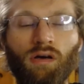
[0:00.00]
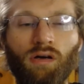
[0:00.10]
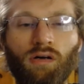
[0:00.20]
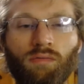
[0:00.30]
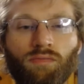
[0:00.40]

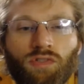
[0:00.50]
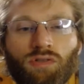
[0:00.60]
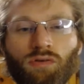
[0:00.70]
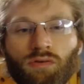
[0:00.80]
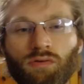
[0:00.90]

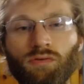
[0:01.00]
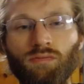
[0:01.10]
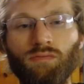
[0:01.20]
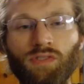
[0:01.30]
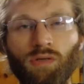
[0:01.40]
to
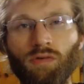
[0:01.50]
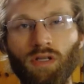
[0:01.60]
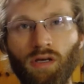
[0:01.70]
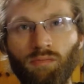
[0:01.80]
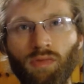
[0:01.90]
someone
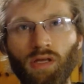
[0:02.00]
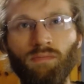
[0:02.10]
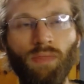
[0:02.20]
like me.